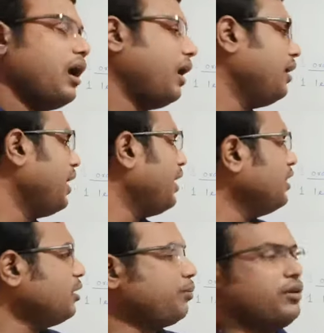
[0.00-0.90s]
And
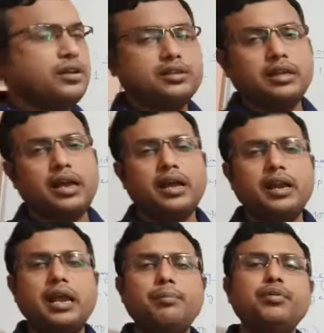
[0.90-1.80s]
another point is there,
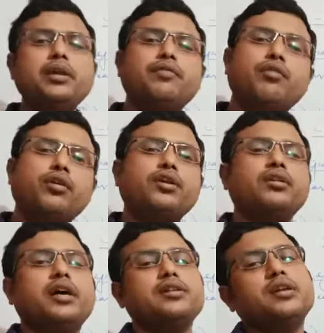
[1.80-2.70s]
every 4 years
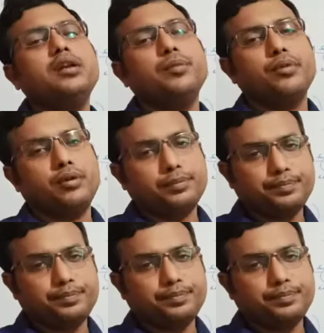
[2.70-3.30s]
there is a leap year.